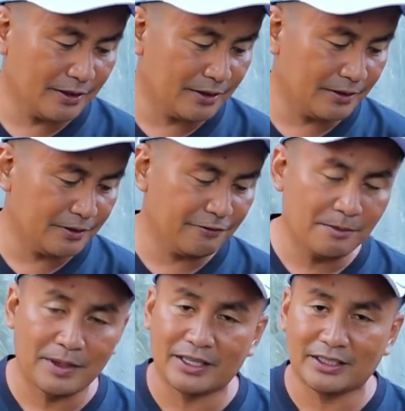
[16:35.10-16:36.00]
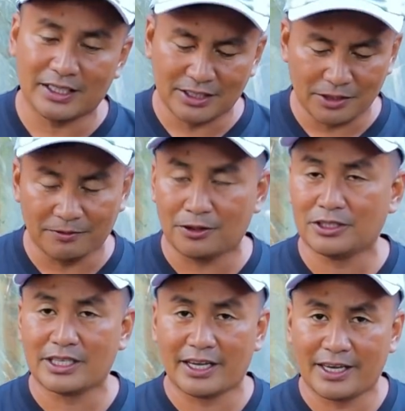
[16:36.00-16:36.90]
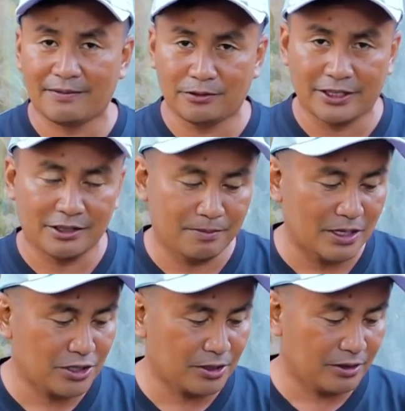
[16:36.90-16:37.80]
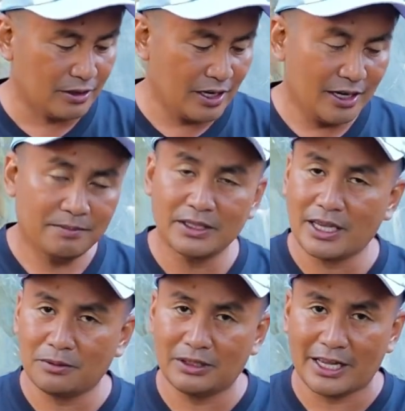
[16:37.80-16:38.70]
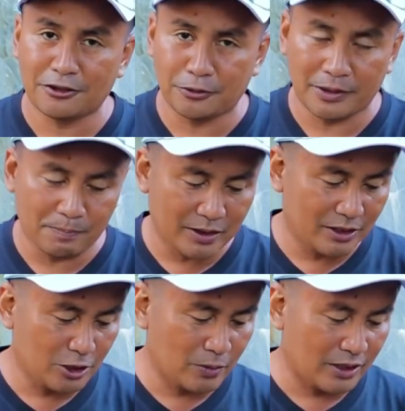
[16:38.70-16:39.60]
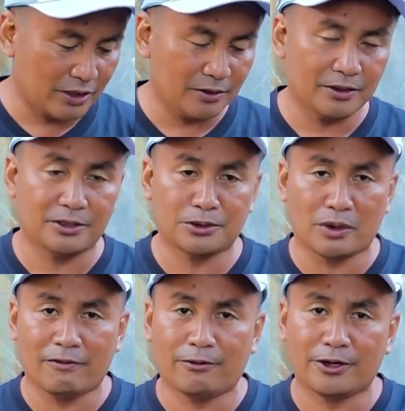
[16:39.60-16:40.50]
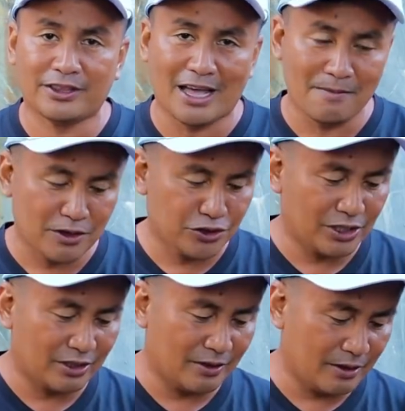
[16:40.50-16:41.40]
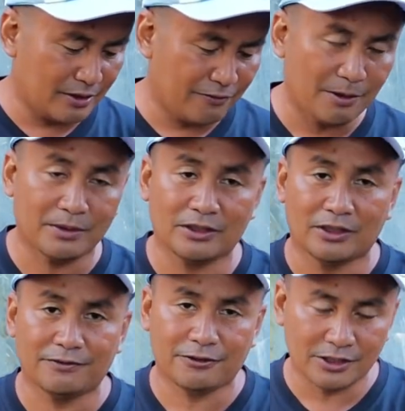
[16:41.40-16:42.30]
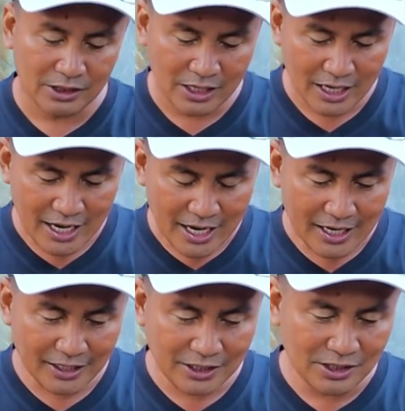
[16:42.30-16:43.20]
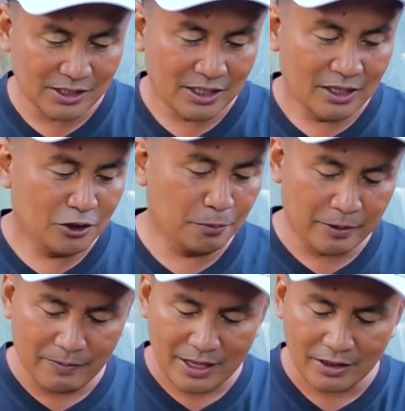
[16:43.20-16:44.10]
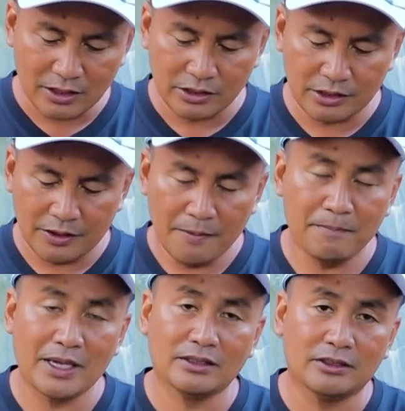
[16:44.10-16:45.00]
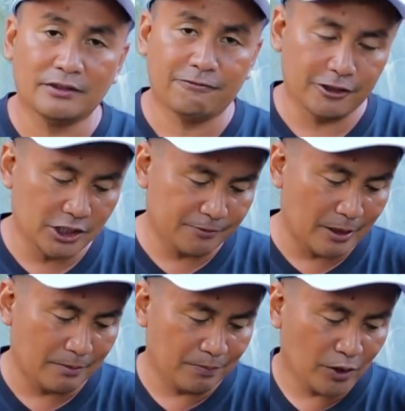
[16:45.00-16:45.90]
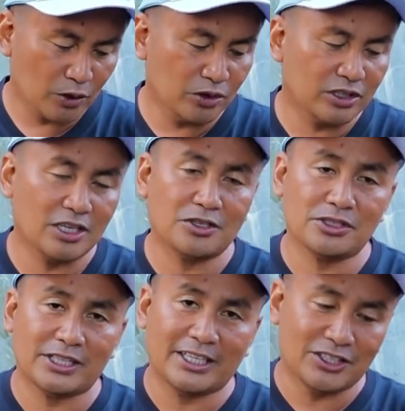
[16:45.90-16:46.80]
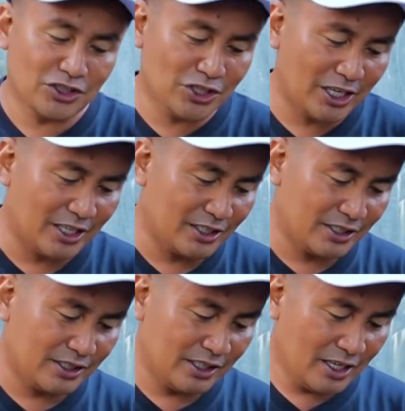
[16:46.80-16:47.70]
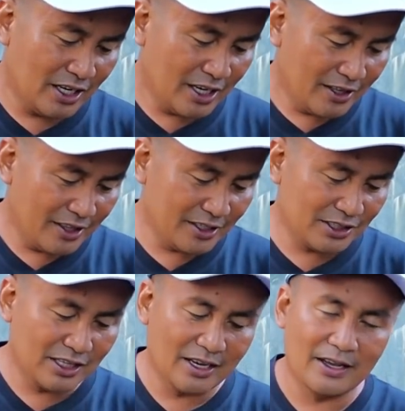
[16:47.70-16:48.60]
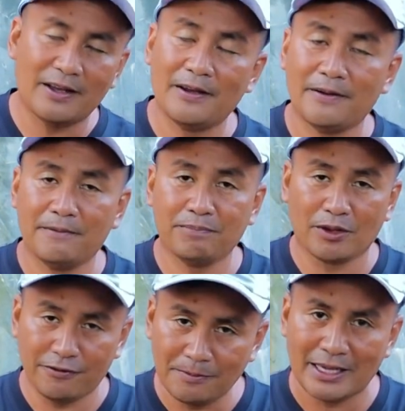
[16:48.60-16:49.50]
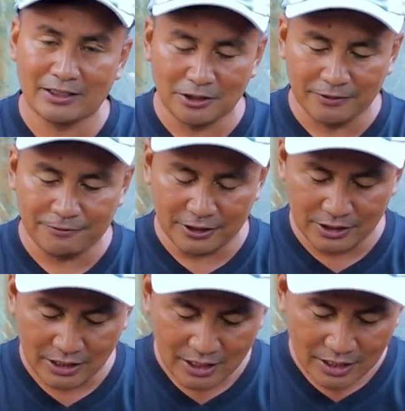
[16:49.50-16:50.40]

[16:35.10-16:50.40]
the female is, of course, I have already mentioned, but I would like to repeat this one in order to avoid damaging the female goldfish, is to prevent this male goldfish from continuously chase this female goldfish.